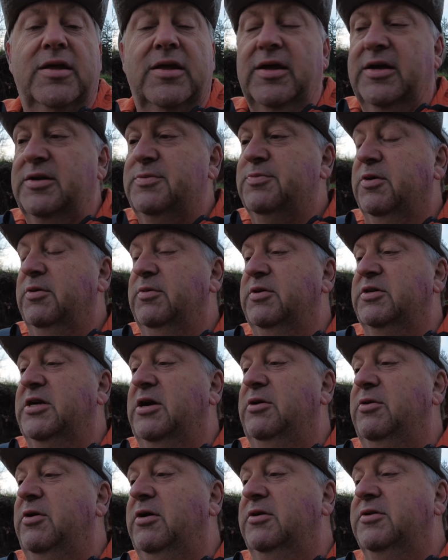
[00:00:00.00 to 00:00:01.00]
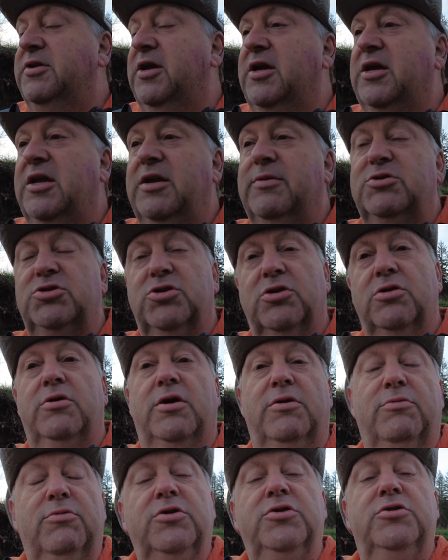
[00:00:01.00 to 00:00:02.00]
that's pretty much how I'll take an image. Although
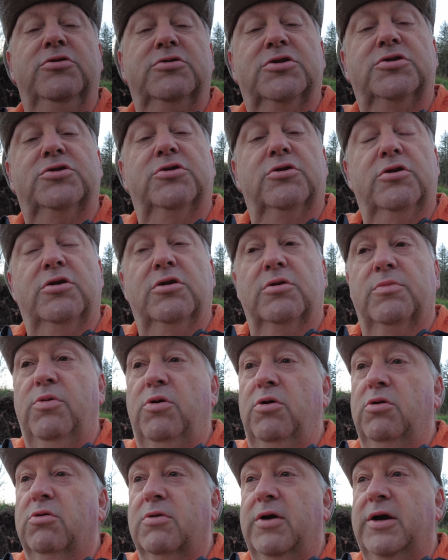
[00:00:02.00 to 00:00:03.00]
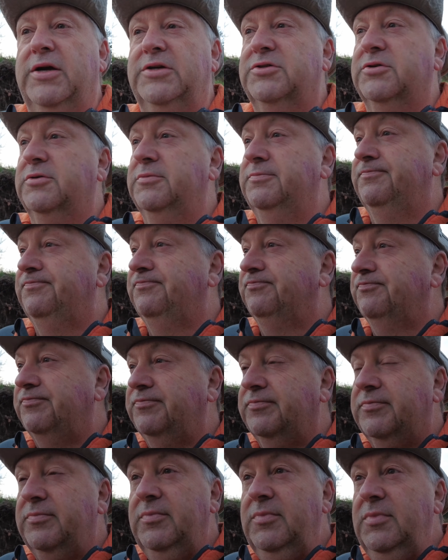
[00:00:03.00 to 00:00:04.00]
I will use a circular polarizer
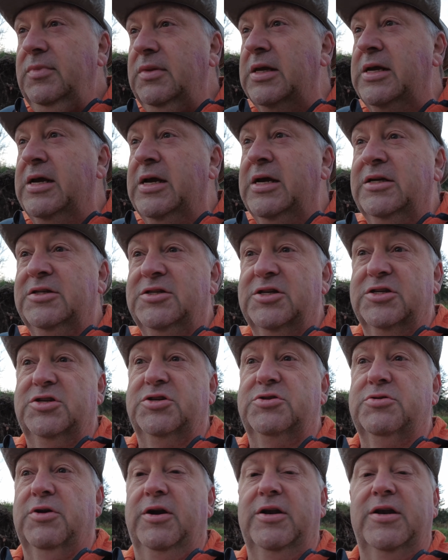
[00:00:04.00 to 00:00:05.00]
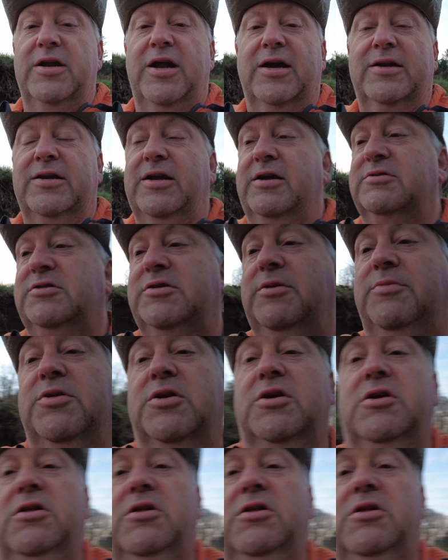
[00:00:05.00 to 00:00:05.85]
just to try to knock down some of